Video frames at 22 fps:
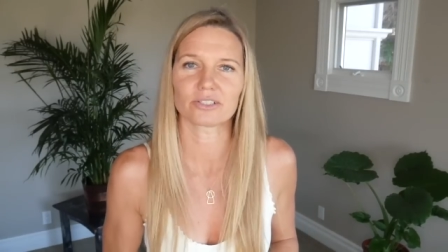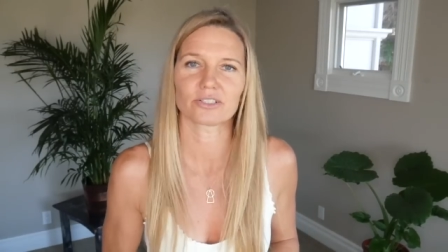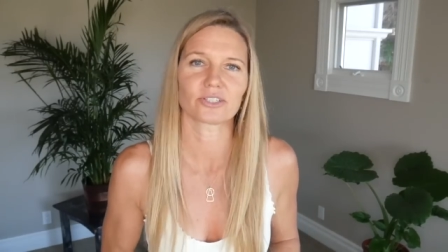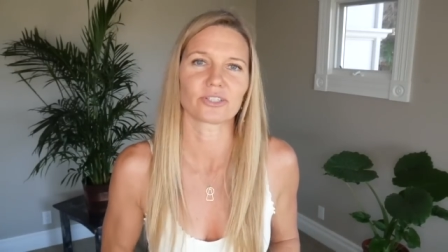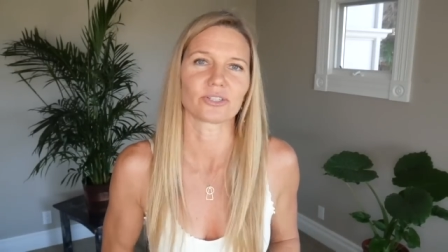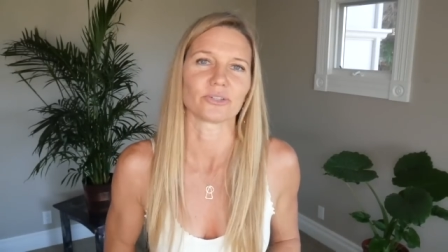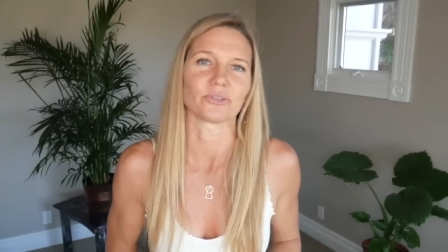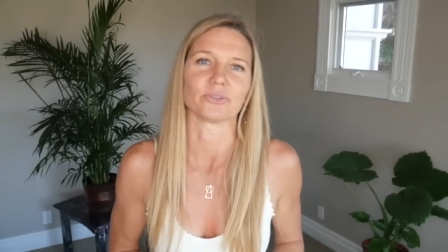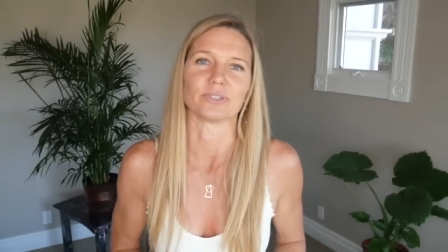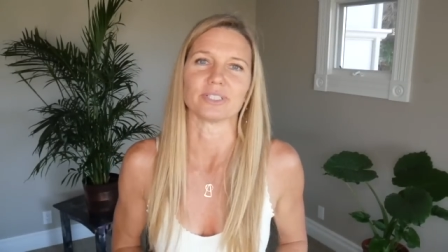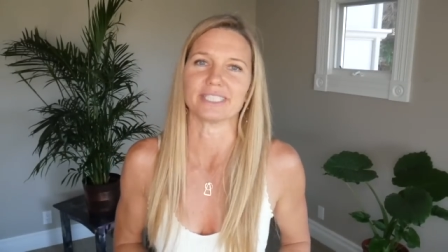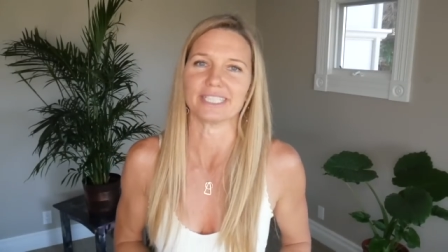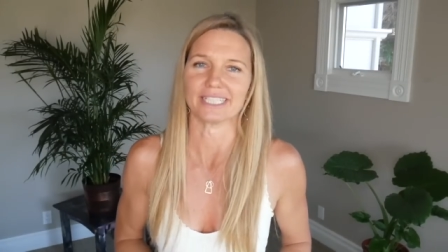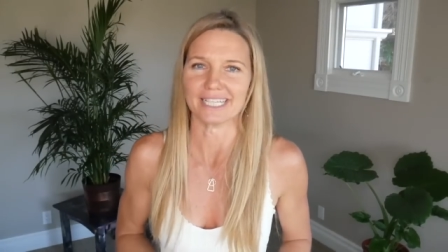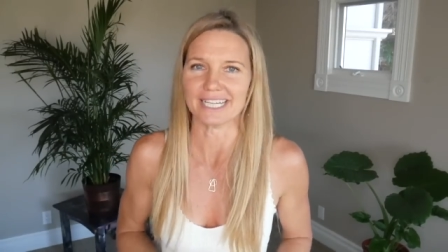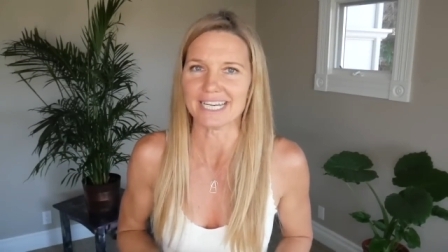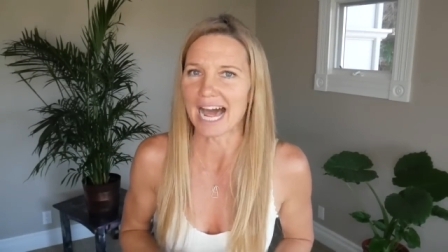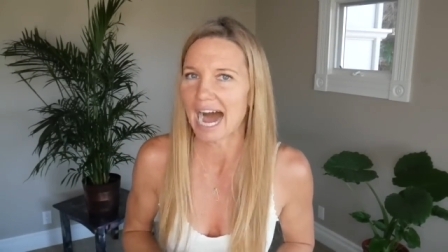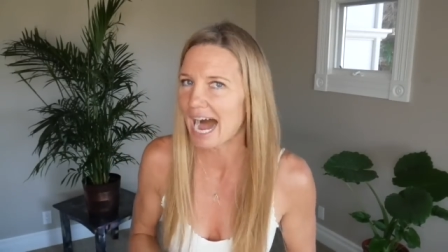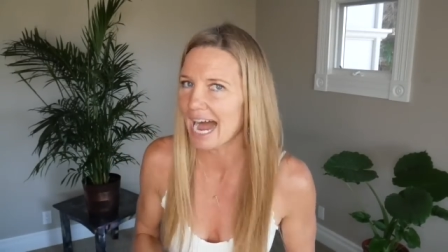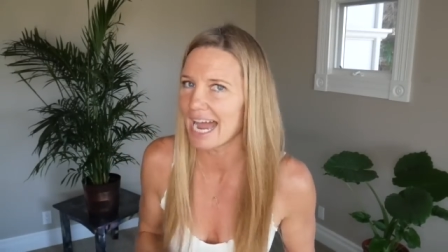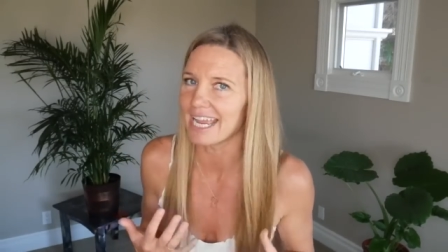to
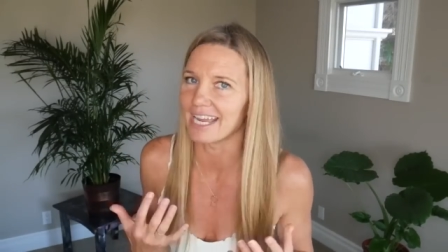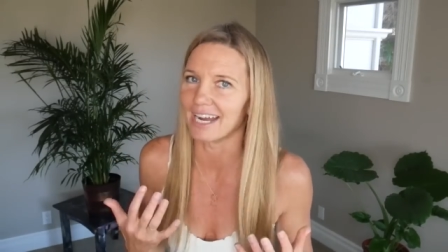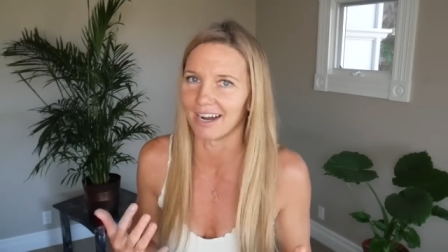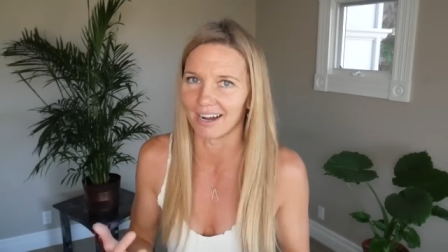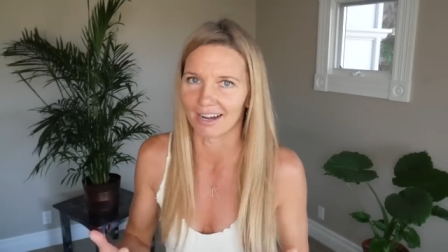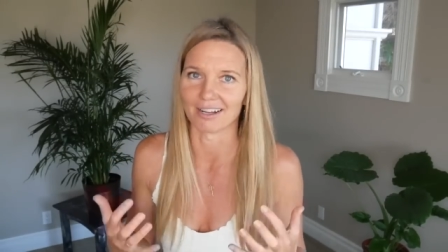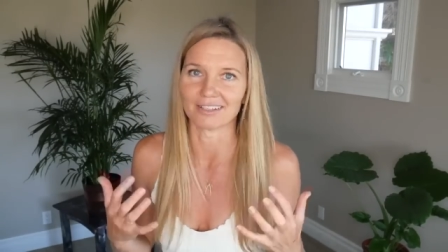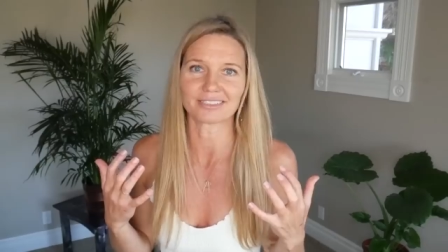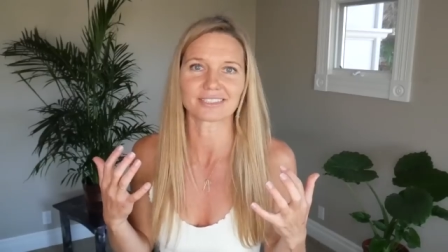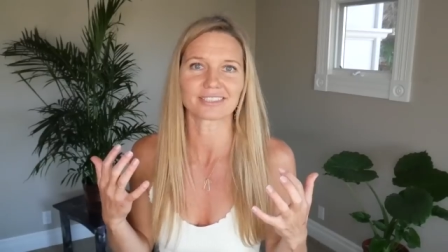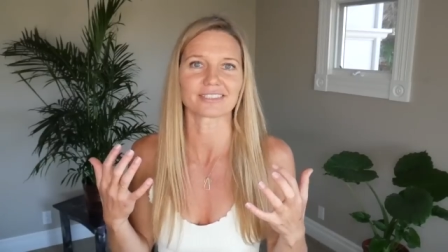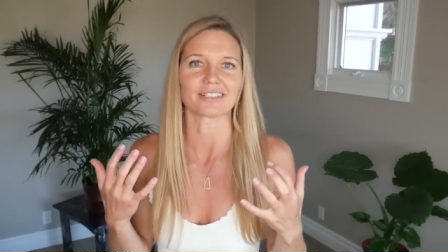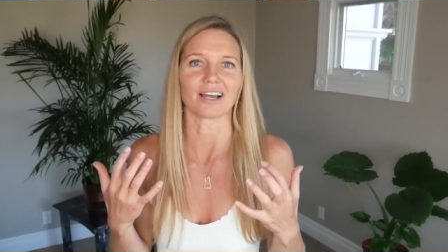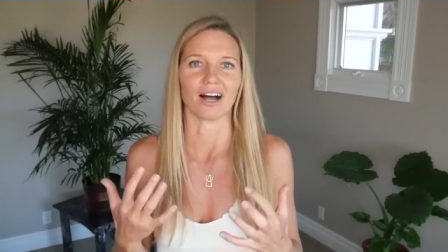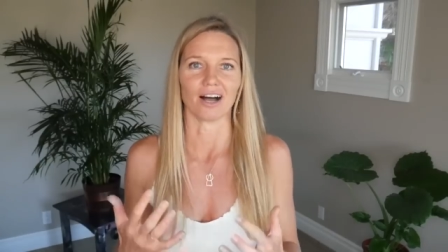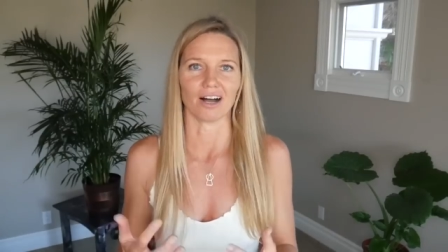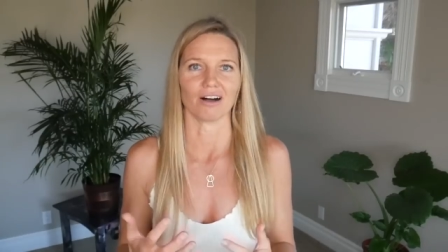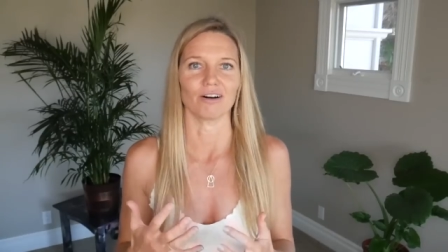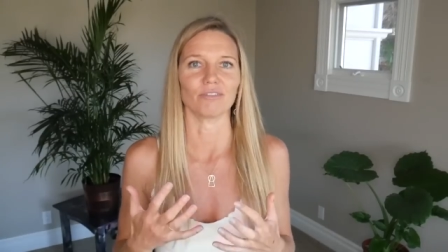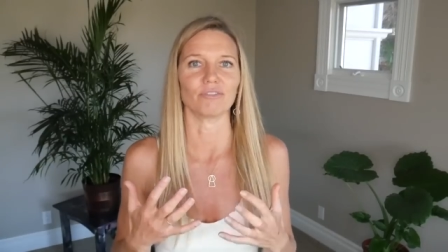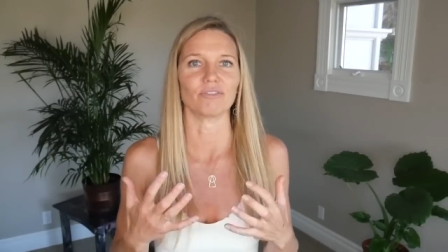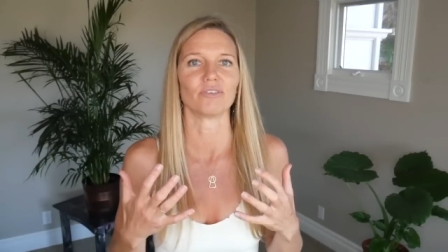deny us
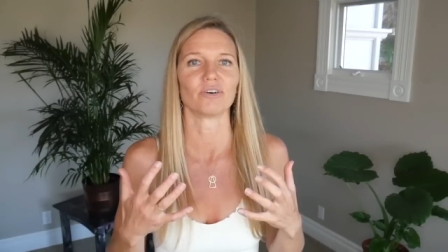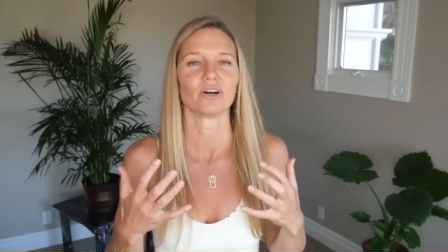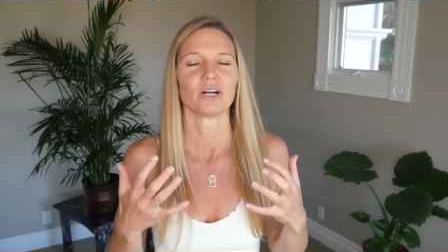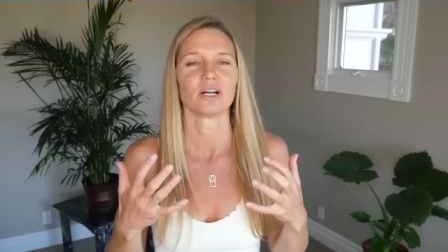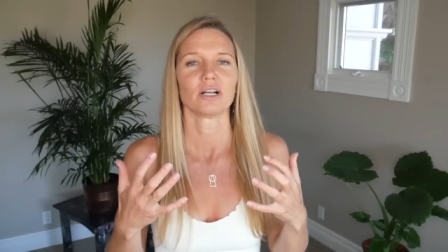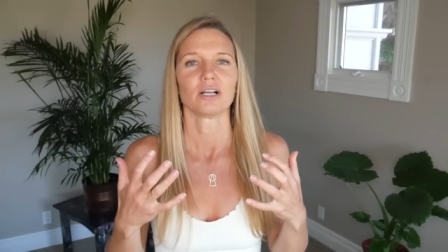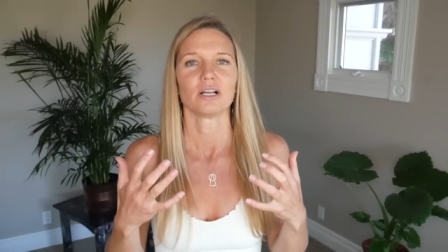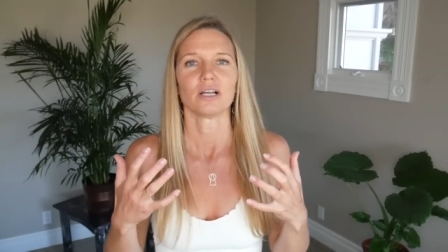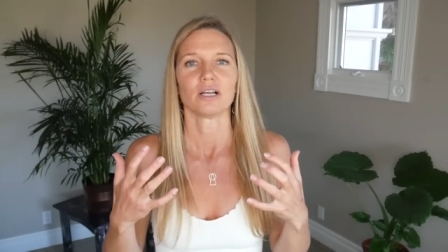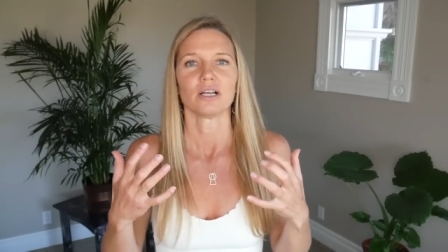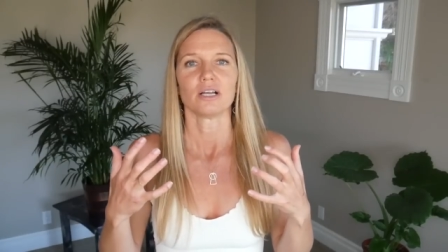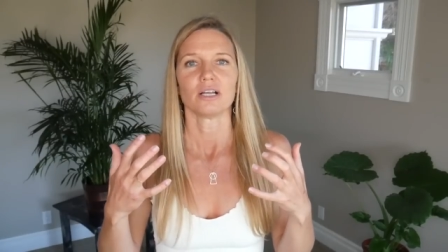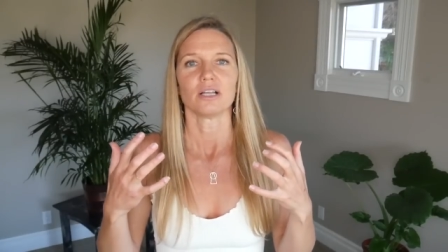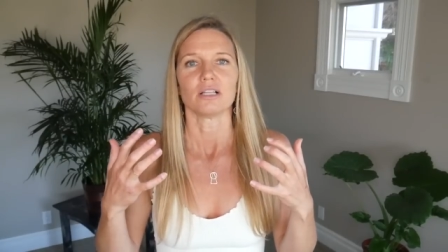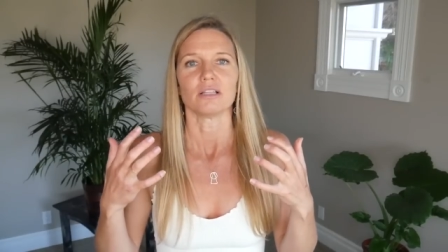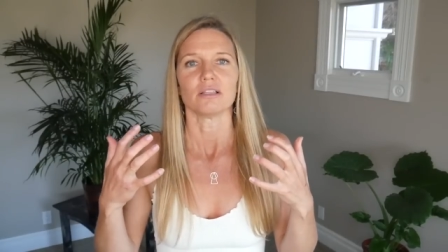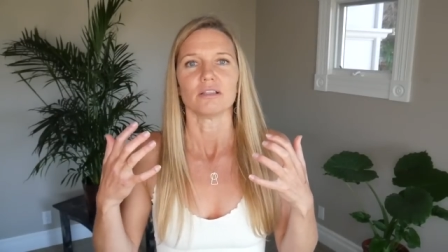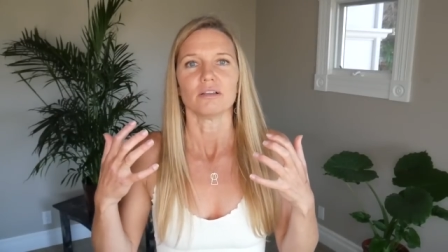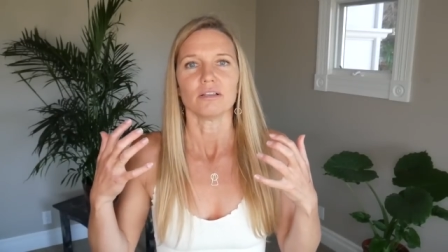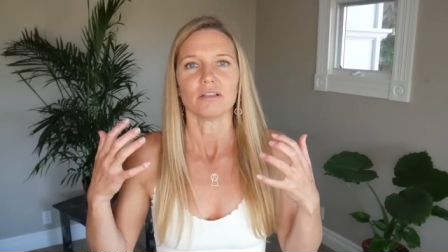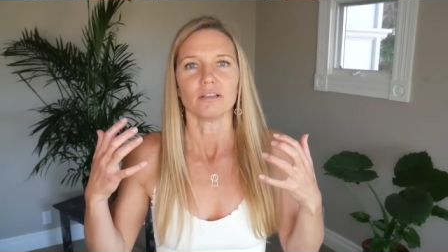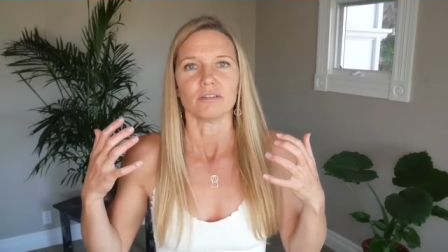of
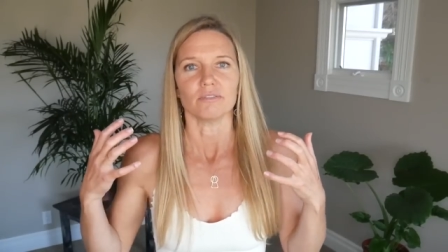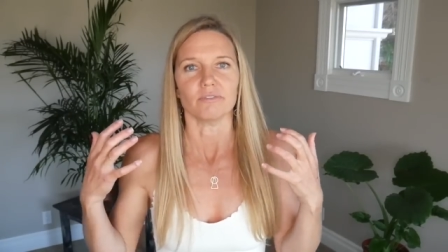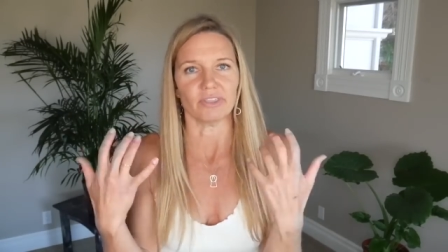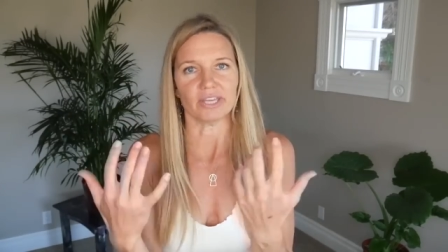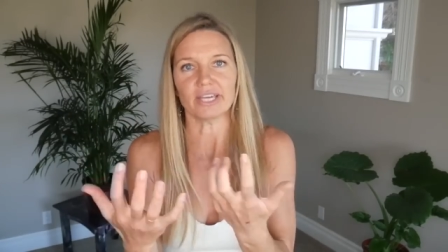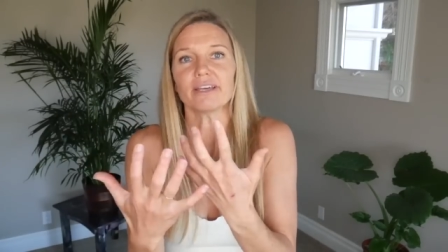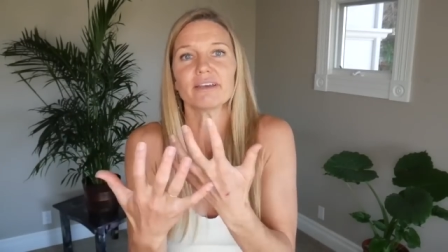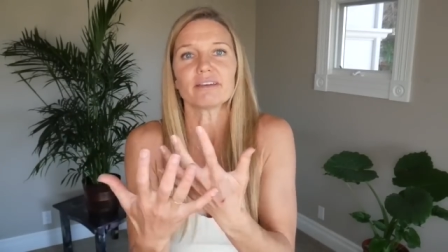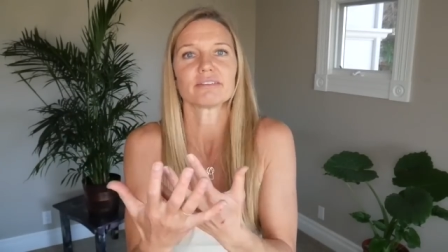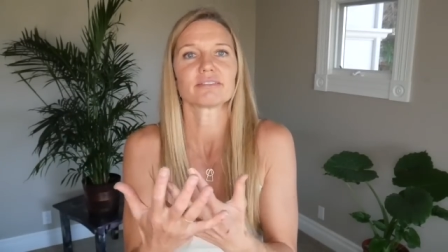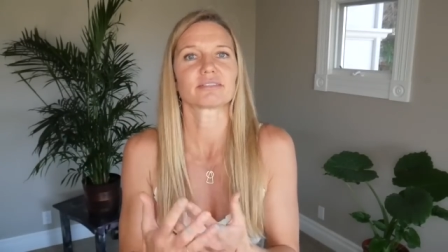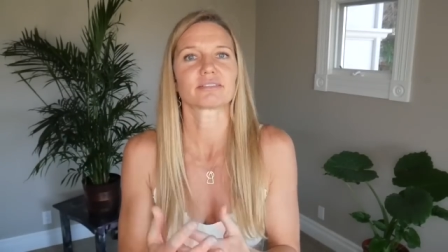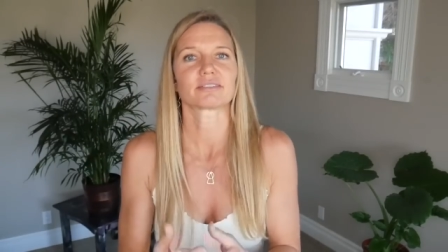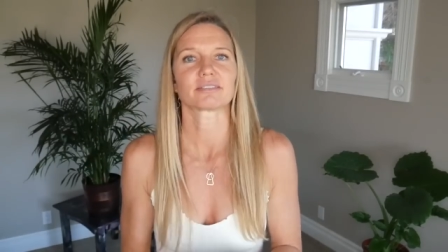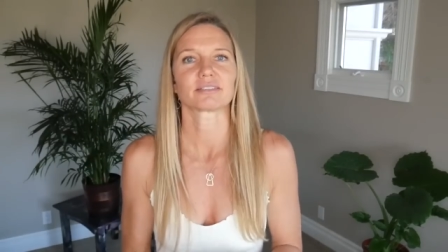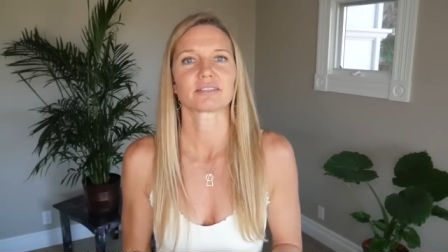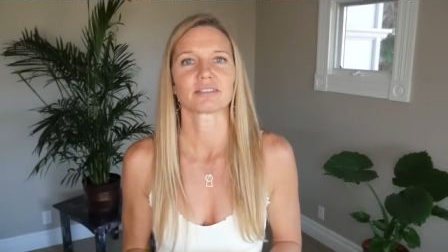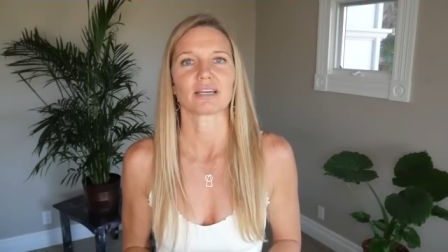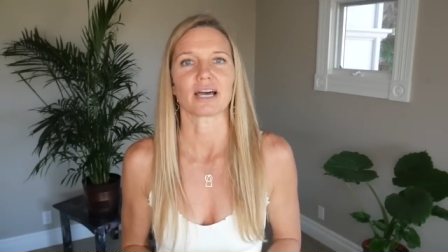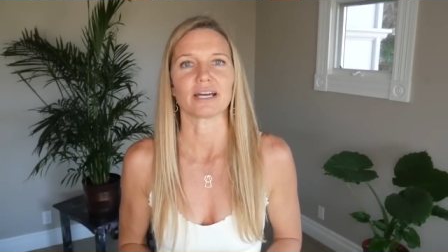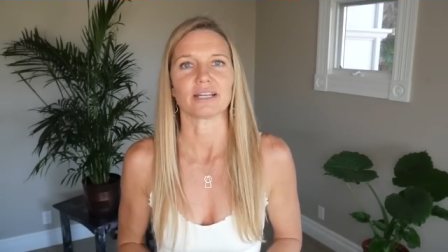this.